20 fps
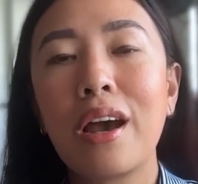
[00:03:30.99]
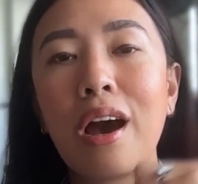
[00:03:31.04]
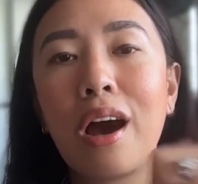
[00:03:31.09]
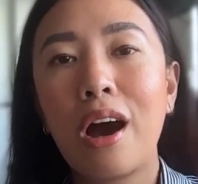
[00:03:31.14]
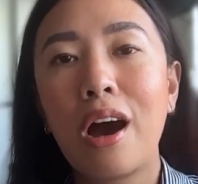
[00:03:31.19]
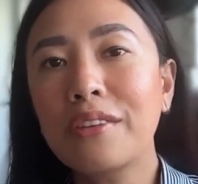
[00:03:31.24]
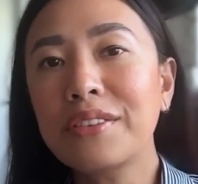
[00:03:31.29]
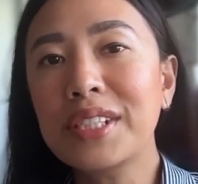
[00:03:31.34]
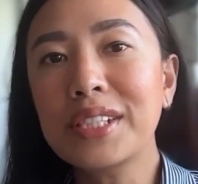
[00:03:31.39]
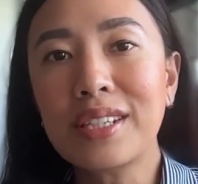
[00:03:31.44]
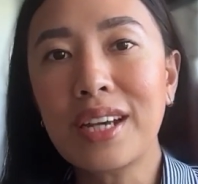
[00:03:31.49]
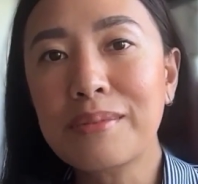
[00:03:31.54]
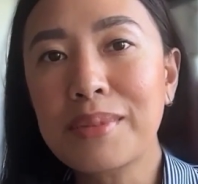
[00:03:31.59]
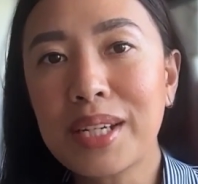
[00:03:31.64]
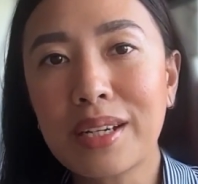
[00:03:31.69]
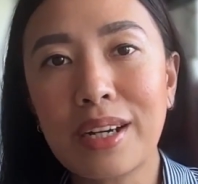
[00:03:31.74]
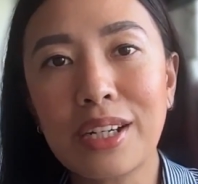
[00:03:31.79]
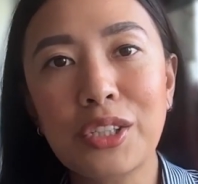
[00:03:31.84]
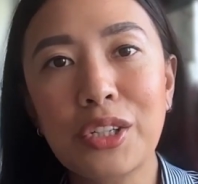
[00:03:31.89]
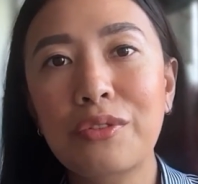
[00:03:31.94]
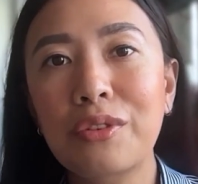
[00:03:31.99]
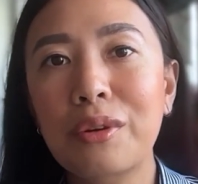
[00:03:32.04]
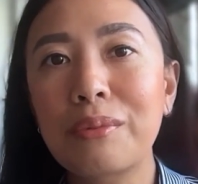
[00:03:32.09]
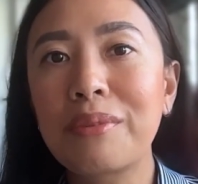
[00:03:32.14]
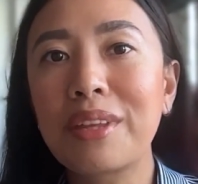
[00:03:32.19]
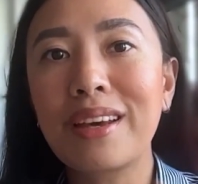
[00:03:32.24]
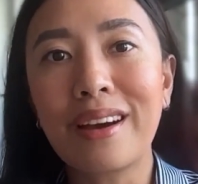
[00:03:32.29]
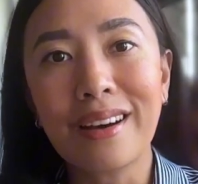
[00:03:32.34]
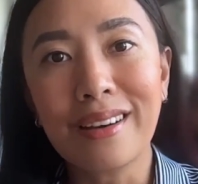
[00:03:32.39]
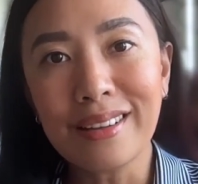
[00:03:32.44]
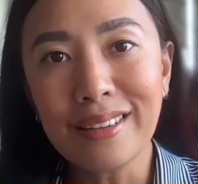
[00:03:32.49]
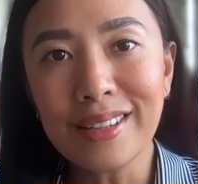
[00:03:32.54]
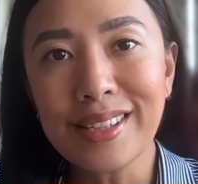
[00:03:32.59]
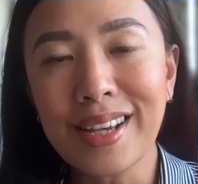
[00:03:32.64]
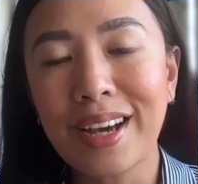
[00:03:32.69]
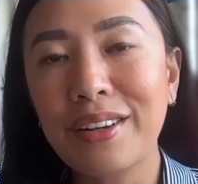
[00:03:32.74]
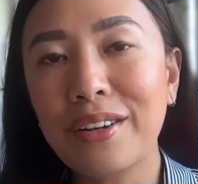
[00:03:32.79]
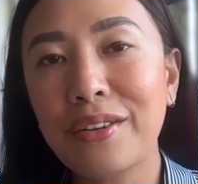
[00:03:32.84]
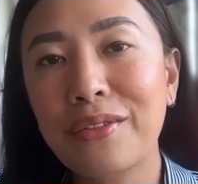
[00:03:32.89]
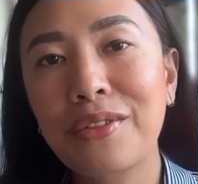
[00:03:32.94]
oftentimes a country from the other
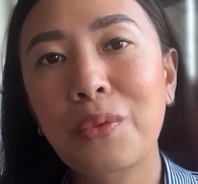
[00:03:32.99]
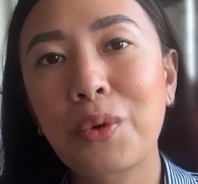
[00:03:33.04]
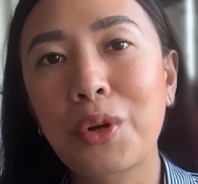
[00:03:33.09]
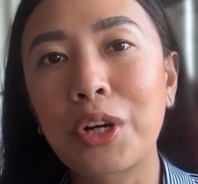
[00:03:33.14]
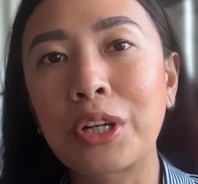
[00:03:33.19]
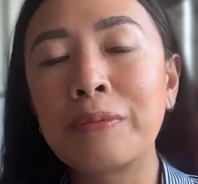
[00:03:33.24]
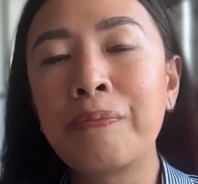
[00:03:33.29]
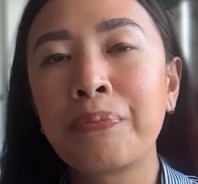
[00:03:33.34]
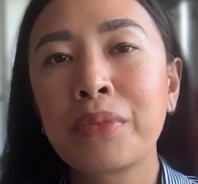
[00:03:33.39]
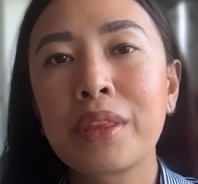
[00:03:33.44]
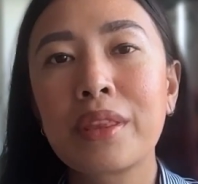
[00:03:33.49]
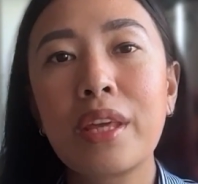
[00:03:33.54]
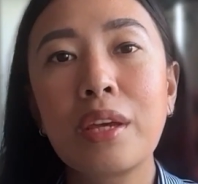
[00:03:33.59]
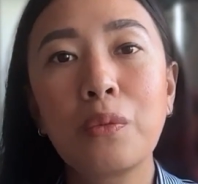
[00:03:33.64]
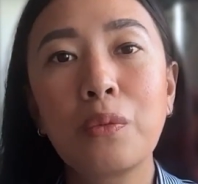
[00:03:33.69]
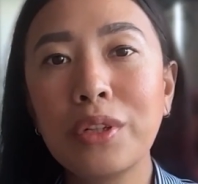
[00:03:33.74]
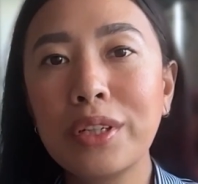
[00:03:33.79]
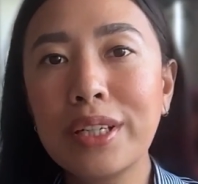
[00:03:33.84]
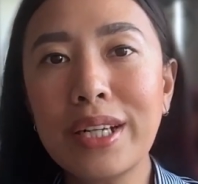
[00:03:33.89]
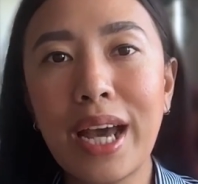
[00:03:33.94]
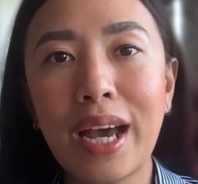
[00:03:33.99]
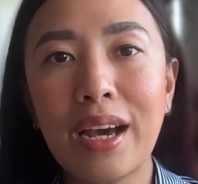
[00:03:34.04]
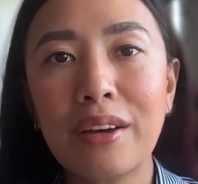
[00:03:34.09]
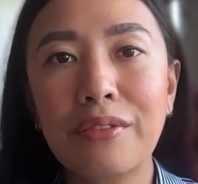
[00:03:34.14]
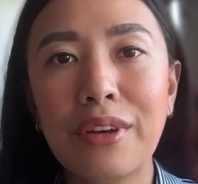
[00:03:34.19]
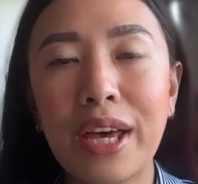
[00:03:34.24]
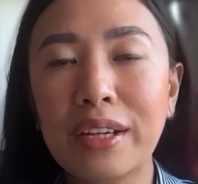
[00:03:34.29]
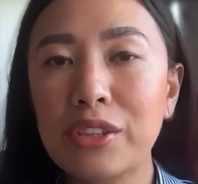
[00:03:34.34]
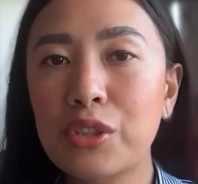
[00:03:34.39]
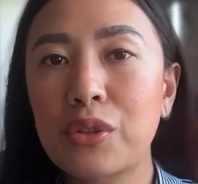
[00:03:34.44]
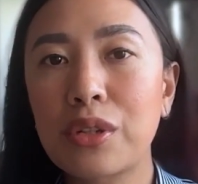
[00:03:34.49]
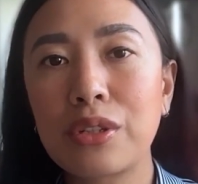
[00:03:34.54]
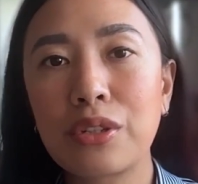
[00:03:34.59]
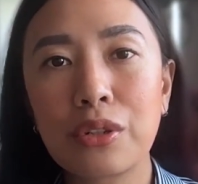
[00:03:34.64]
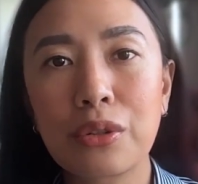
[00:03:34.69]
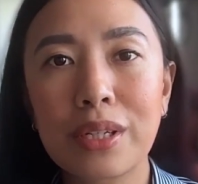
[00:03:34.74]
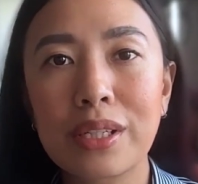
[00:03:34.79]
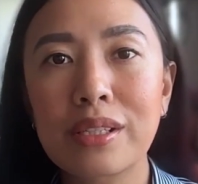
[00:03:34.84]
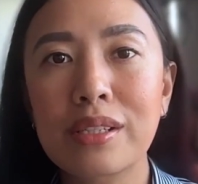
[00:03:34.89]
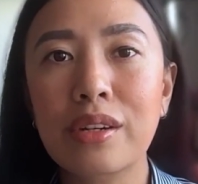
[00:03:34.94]
side of the world, they wouldn't have extra
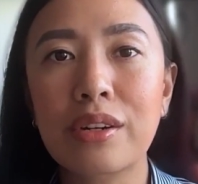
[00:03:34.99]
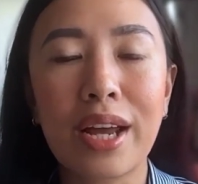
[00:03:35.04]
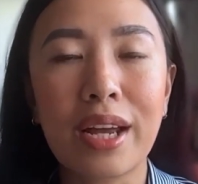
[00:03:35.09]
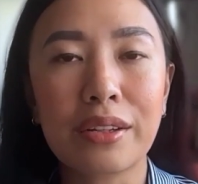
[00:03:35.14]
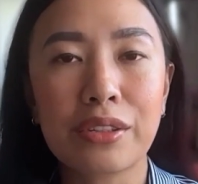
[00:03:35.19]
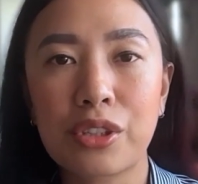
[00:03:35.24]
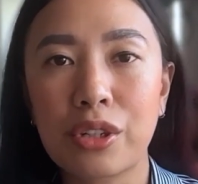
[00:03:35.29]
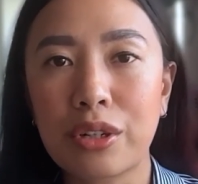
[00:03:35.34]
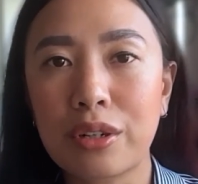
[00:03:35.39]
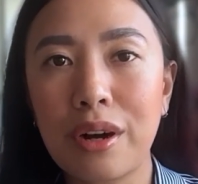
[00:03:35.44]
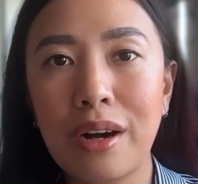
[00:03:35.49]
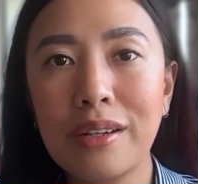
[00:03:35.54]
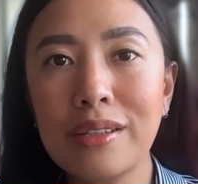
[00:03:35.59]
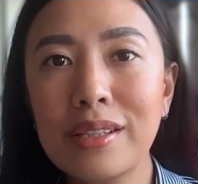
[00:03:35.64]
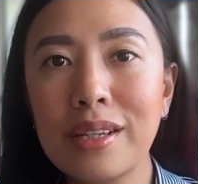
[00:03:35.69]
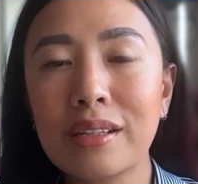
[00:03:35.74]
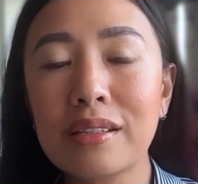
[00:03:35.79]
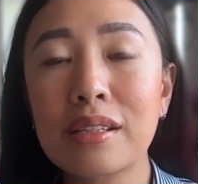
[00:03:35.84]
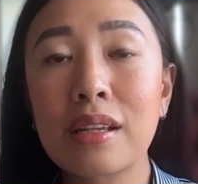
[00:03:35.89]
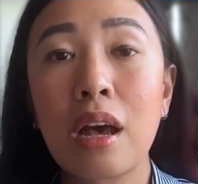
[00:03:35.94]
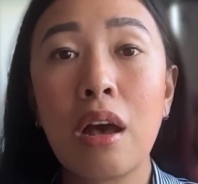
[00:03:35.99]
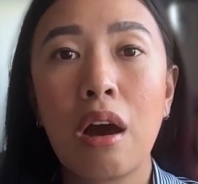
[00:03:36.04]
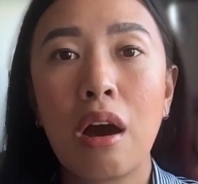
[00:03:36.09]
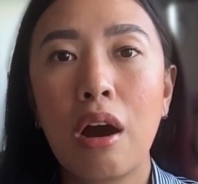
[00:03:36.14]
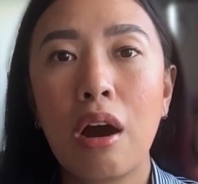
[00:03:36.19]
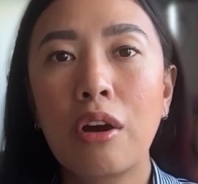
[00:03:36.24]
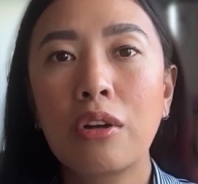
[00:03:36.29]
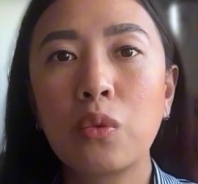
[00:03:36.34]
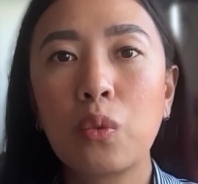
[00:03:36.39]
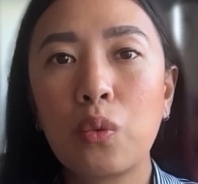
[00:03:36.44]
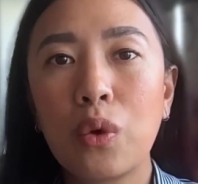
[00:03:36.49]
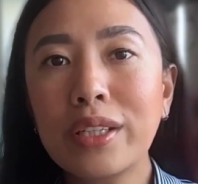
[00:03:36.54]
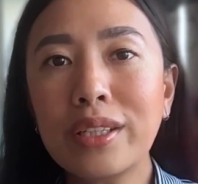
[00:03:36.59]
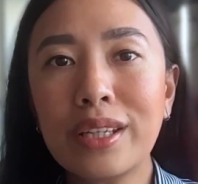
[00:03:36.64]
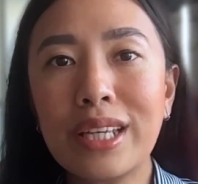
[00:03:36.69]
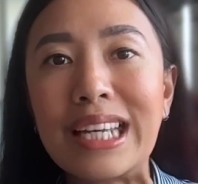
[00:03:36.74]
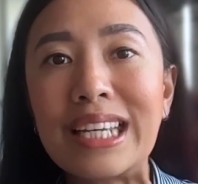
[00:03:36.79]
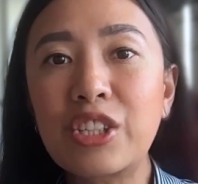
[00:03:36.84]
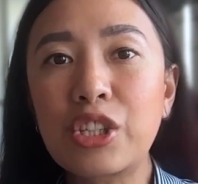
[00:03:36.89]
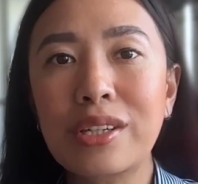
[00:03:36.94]
nuance or extra context on what
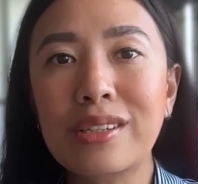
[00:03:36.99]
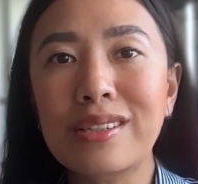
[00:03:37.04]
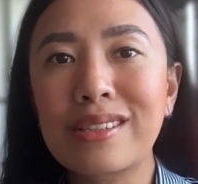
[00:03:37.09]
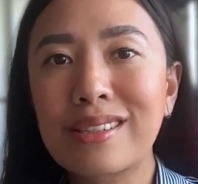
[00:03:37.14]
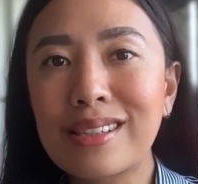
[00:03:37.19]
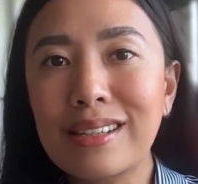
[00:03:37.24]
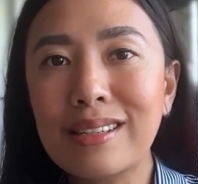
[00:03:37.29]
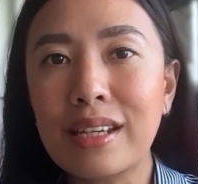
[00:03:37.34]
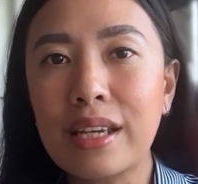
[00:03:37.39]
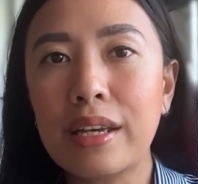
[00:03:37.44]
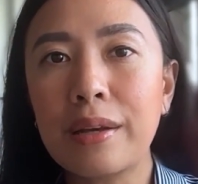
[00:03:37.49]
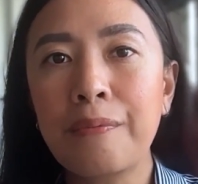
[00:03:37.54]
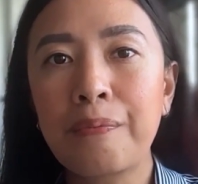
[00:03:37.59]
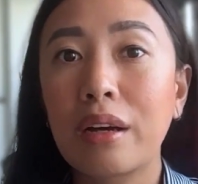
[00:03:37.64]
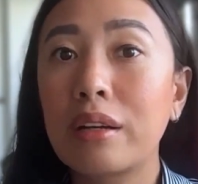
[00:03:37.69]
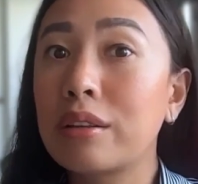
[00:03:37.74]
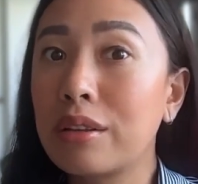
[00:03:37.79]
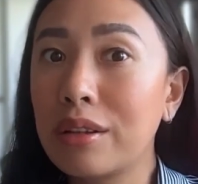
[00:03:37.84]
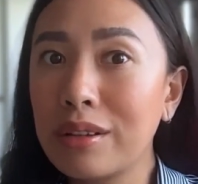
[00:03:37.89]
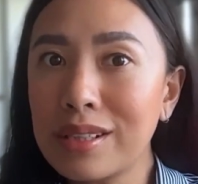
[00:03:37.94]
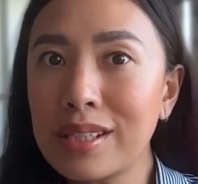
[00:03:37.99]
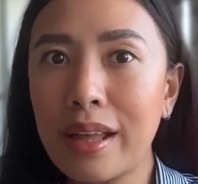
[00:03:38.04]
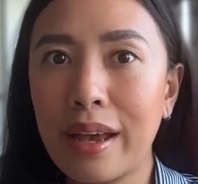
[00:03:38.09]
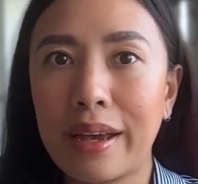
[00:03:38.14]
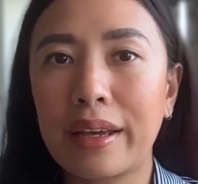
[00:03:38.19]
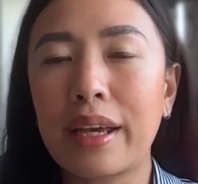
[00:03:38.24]
each city looks like.